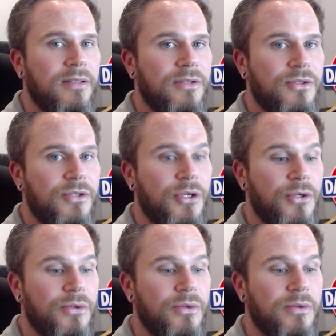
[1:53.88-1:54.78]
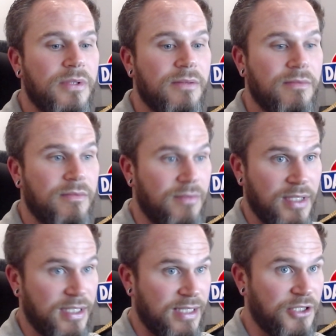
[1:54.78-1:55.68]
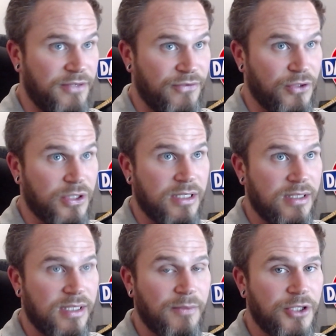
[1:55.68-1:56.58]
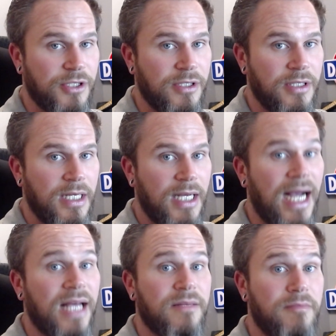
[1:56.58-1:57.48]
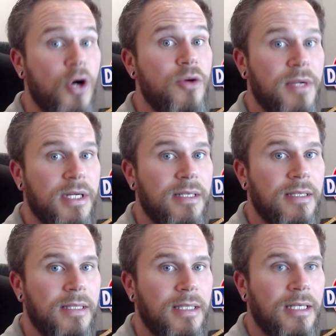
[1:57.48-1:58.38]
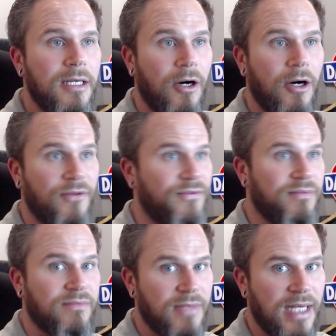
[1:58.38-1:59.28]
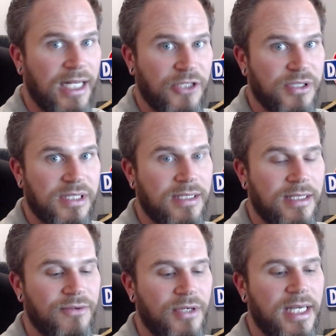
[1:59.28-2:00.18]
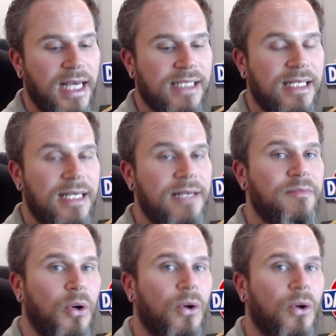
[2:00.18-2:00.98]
to essentially for its consumption at the moment of electricity, right? It has to import